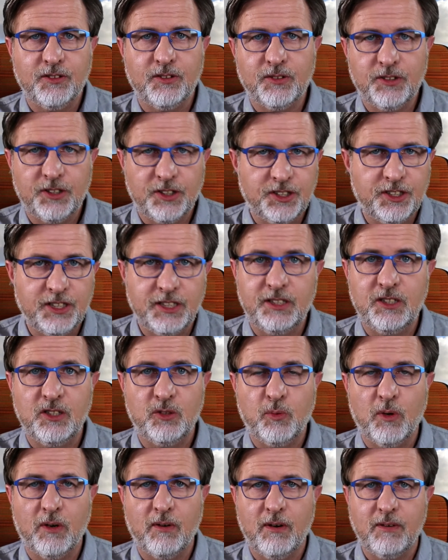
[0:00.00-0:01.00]
or the cities
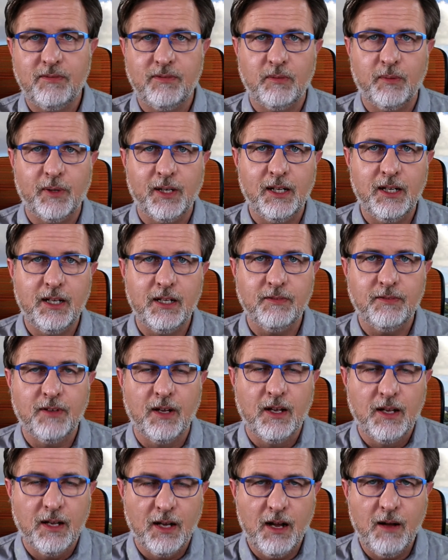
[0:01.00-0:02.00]
wherever we live
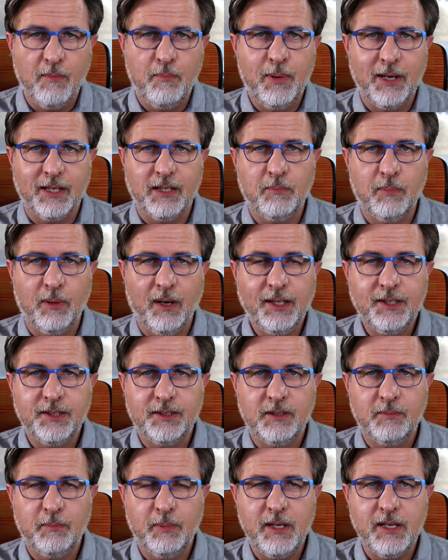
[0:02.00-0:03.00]
a better place
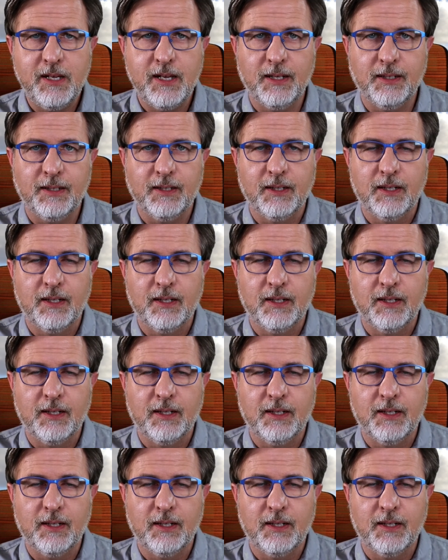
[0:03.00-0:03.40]
to be in.